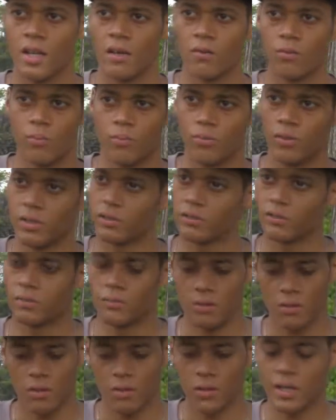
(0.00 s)
it will bring,
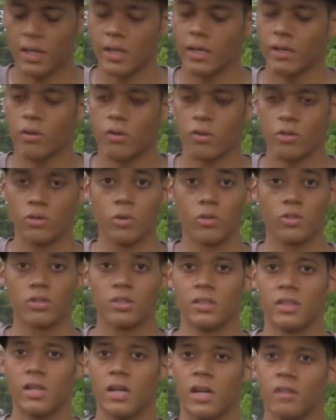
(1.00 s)
you know, a lot of
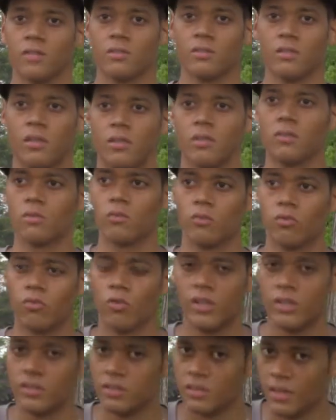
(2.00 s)
unorthodox and
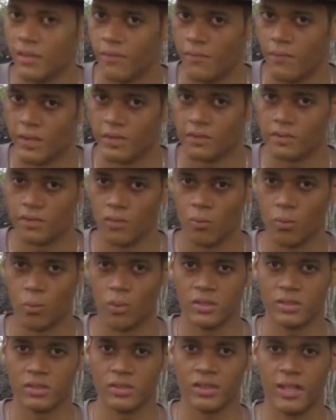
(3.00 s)
crazy events in
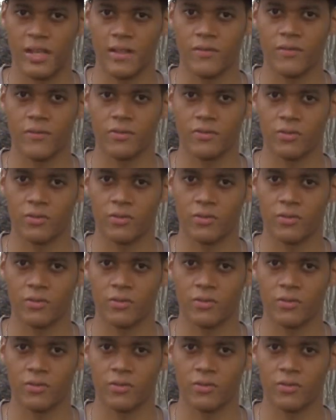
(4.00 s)
one's life.